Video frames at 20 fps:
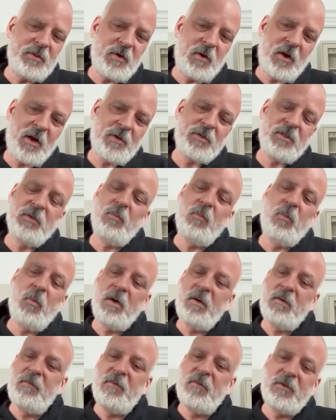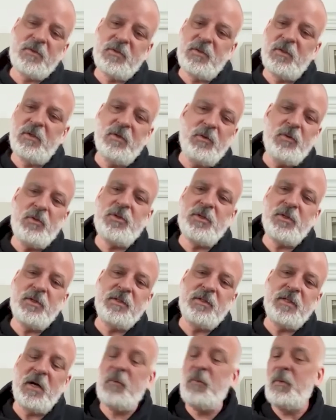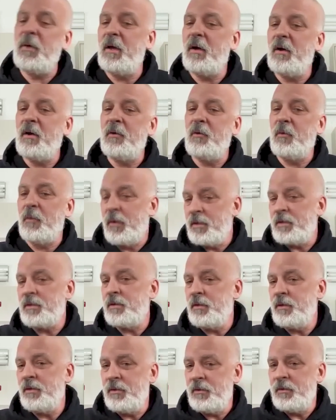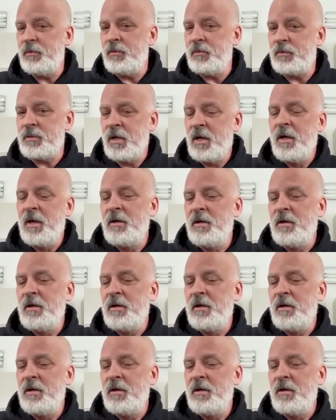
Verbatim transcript: are actually one of the solutions that we are going to use